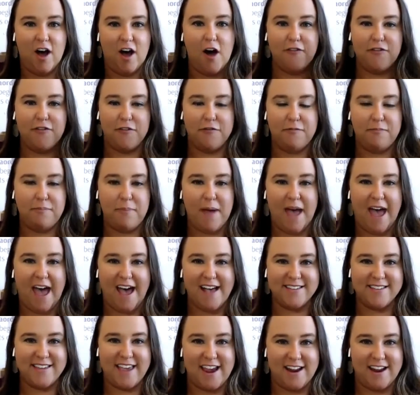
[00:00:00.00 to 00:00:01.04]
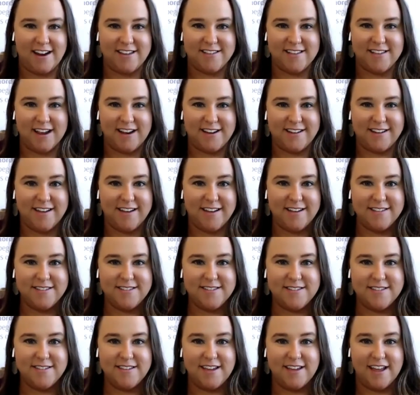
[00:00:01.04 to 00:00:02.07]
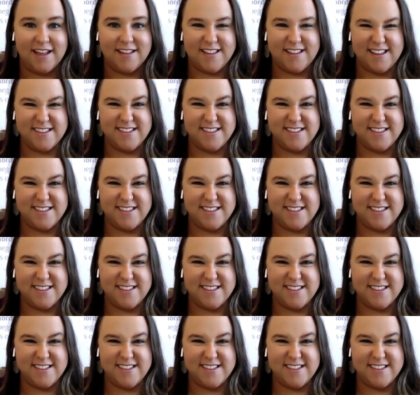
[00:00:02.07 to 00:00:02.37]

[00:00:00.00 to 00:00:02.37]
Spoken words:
off of past Katie's ideas. Yeah.